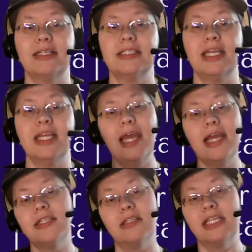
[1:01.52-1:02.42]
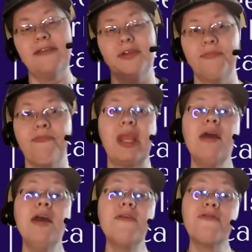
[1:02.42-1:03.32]
back and say, "Yay, it's all saved."
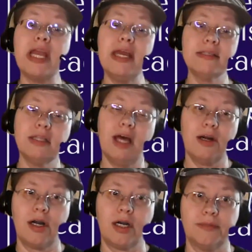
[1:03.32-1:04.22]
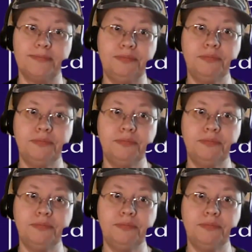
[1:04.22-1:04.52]
Free is a lot harder.